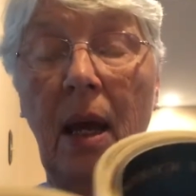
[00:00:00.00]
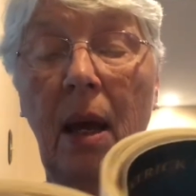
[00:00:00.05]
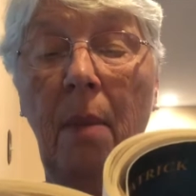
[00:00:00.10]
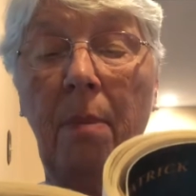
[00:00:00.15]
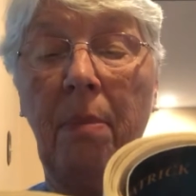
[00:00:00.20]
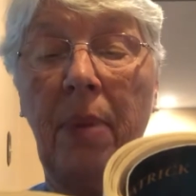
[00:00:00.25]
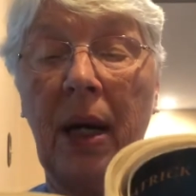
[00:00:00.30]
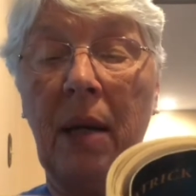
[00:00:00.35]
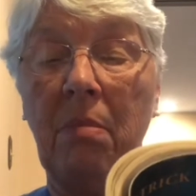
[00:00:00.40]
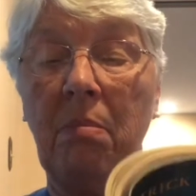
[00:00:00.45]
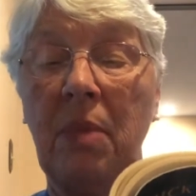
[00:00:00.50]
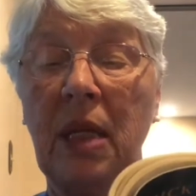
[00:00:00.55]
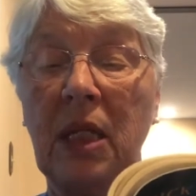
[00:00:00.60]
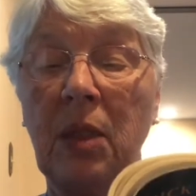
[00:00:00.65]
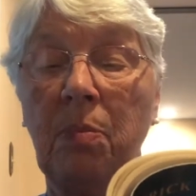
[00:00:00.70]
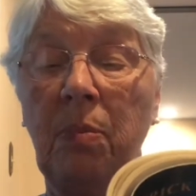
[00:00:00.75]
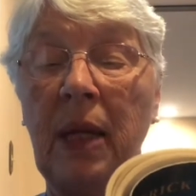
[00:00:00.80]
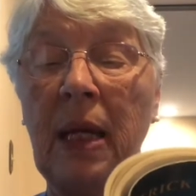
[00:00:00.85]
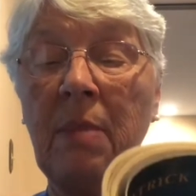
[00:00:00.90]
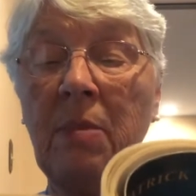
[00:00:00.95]
But
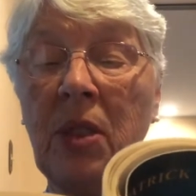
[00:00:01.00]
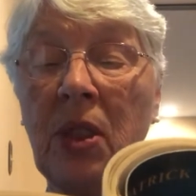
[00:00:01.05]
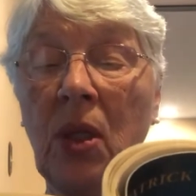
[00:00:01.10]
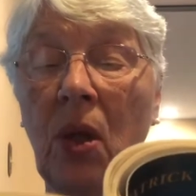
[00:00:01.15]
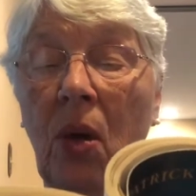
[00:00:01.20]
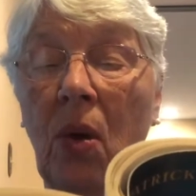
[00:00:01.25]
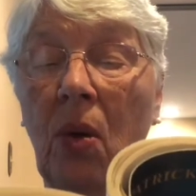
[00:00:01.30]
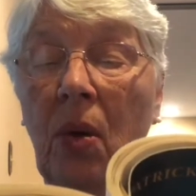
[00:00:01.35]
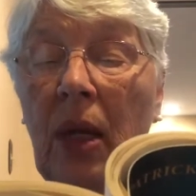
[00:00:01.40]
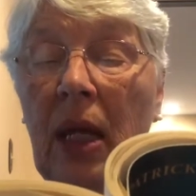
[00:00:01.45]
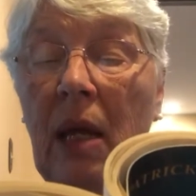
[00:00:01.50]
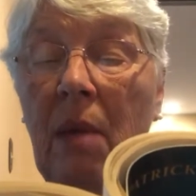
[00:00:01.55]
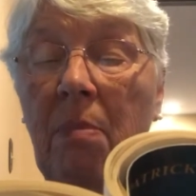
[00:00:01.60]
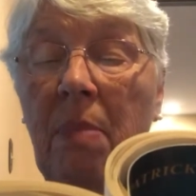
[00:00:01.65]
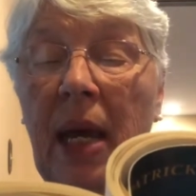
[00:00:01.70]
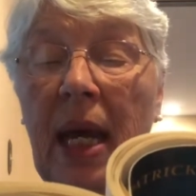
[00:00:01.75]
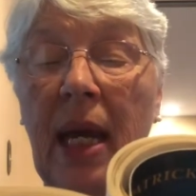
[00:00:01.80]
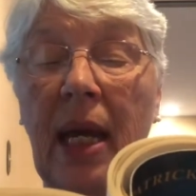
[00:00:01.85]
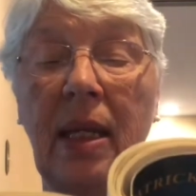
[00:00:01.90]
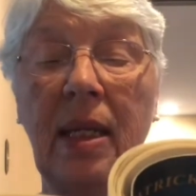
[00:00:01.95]
Miss Plimsoll, he
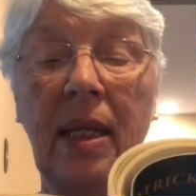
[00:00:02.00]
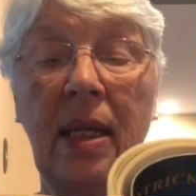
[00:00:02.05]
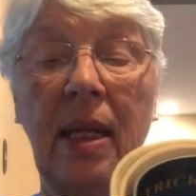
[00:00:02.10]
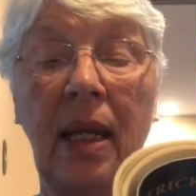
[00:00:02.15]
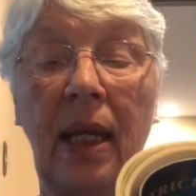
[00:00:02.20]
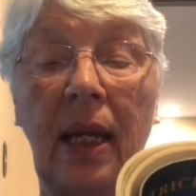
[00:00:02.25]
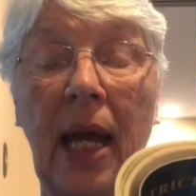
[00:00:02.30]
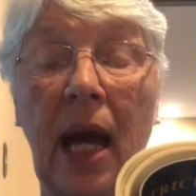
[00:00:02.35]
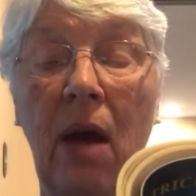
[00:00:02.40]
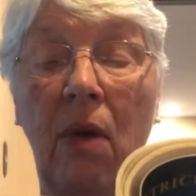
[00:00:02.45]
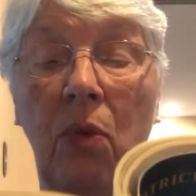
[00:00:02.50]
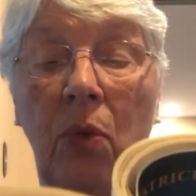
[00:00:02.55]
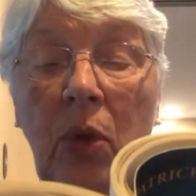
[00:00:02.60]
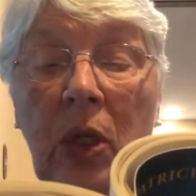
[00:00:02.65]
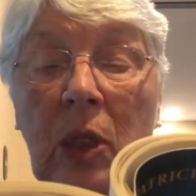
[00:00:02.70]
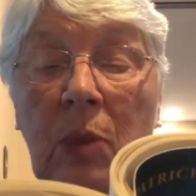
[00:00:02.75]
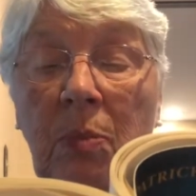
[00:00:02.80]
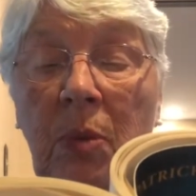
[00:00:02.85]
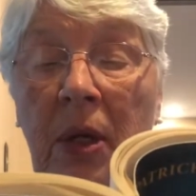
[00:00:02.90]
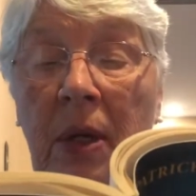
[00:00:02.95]
begged in a loud
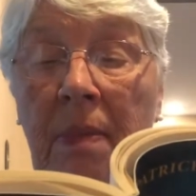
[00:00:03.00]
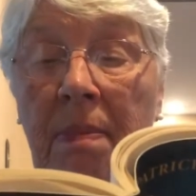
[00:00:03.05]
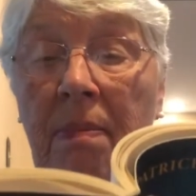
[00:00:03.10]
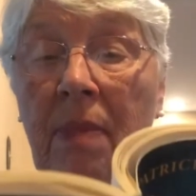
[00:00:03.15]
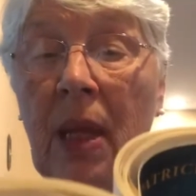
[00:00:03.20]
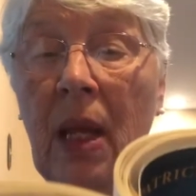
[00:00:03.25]
whisper,